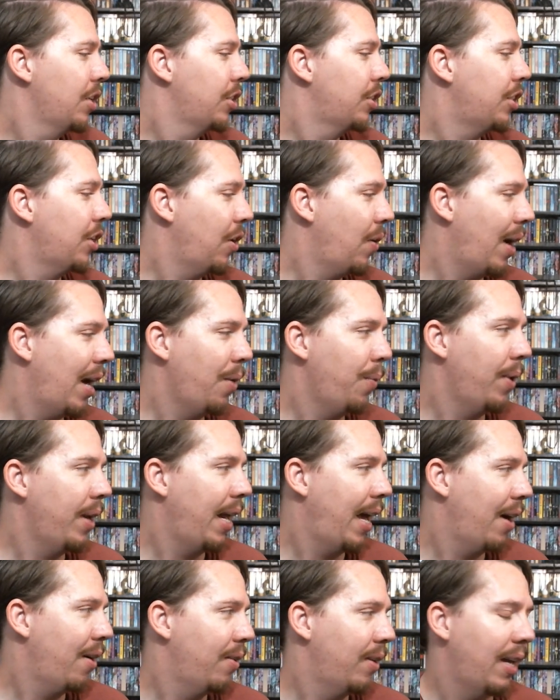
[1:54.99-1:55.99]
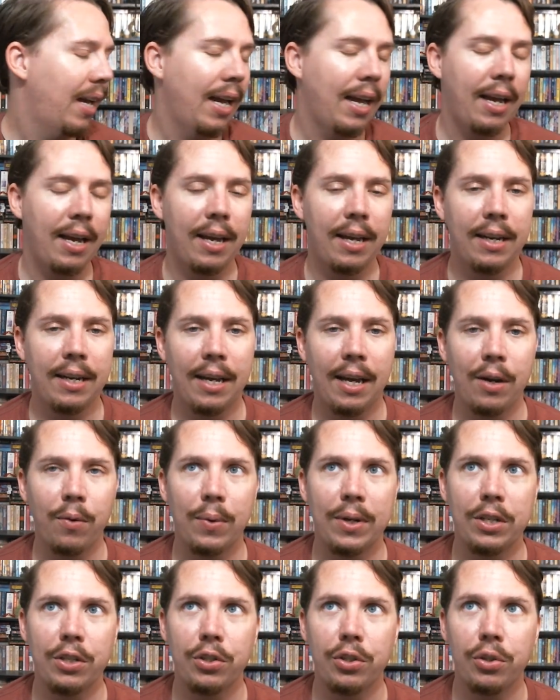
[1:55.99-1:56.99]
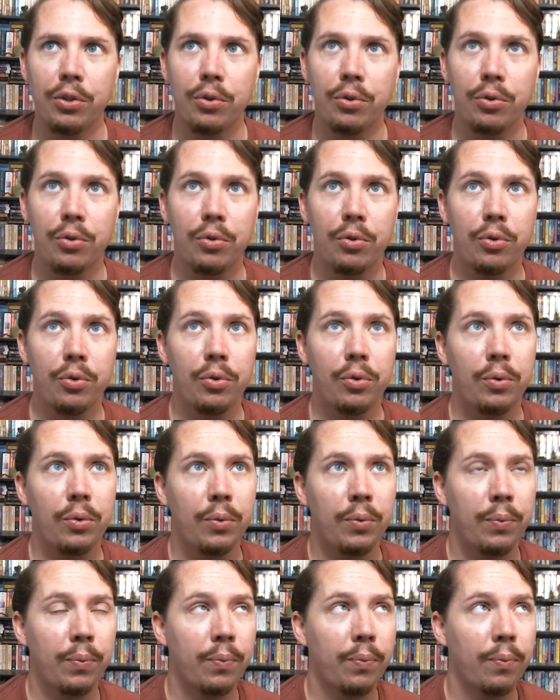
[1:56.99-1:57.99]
So I went out and I went to